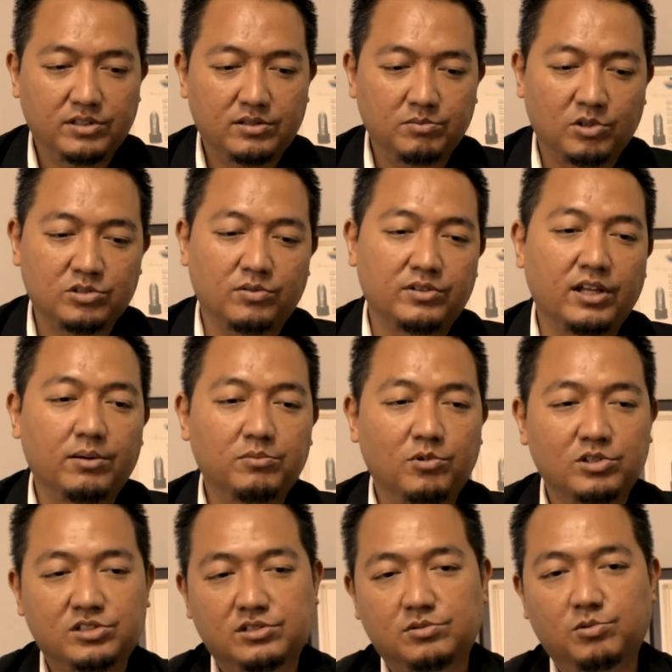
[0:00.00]
Most of them
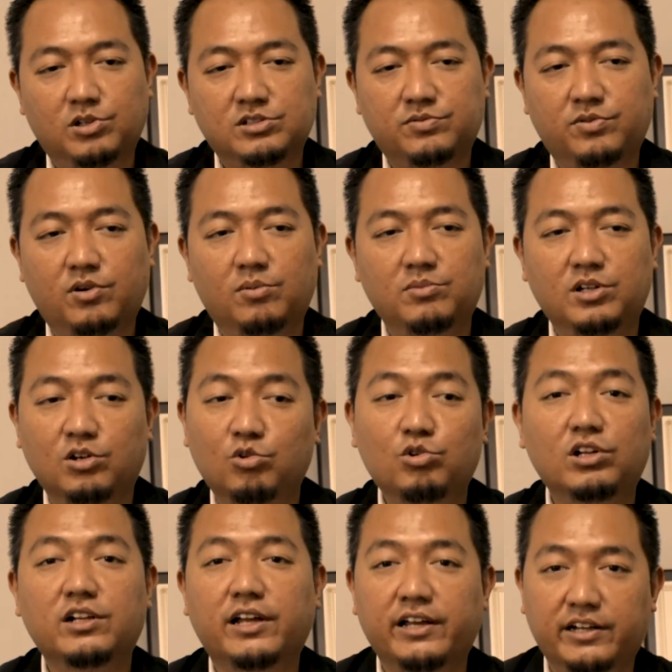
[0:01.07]
was from the
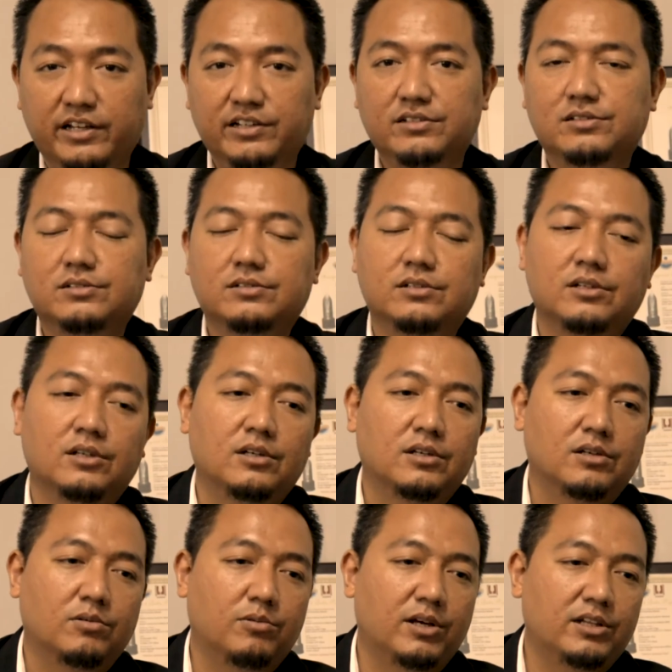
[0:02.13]
rural areas.
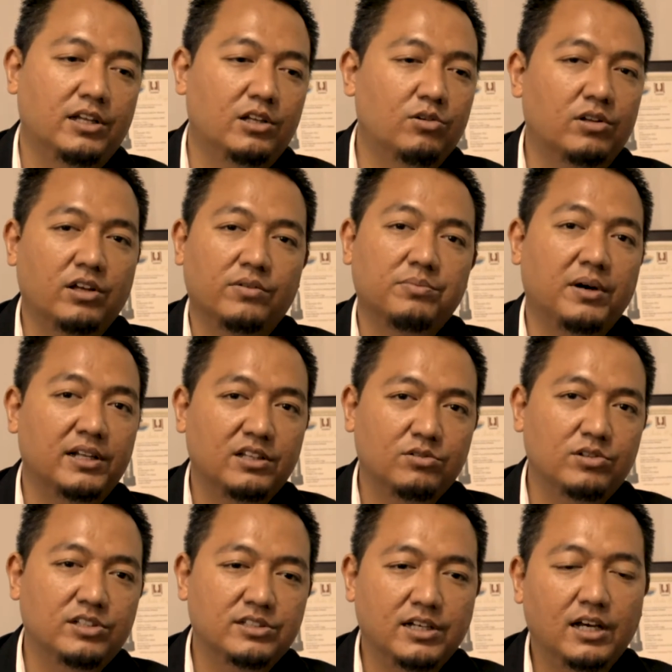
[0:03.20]
When they don't have money to
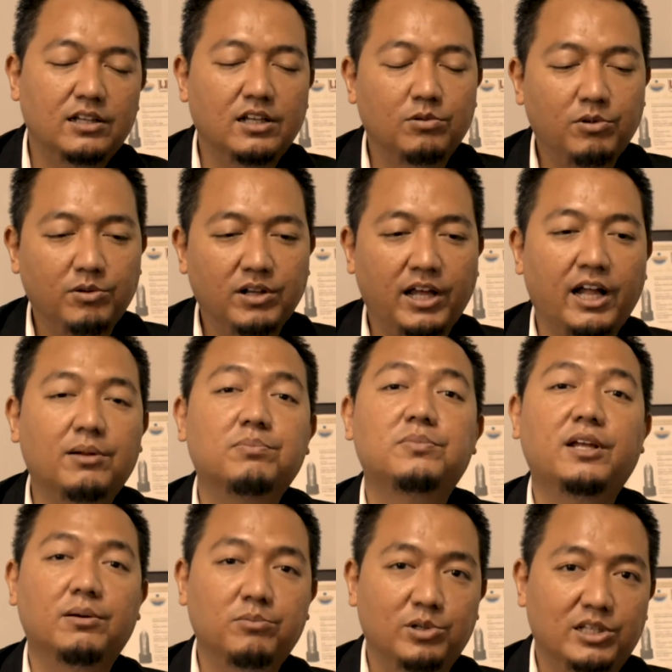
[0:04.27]
design, then we will help
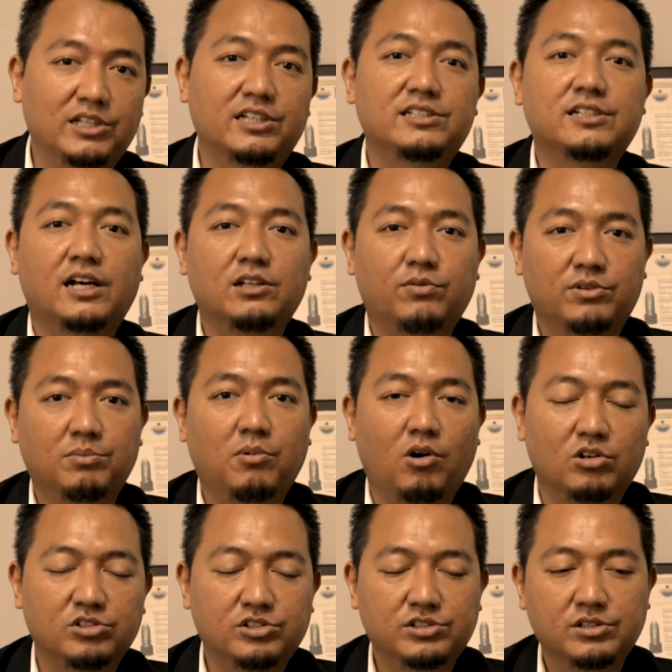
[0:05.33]
them with the design of the
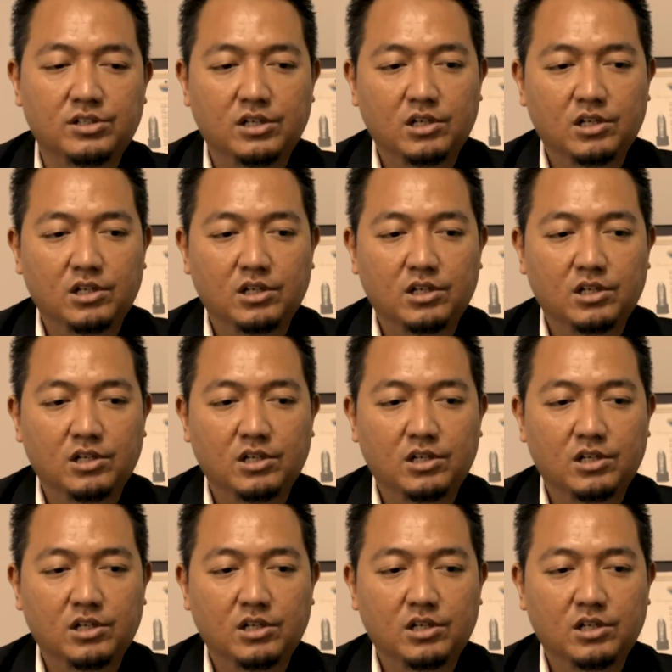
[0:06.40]
mosque.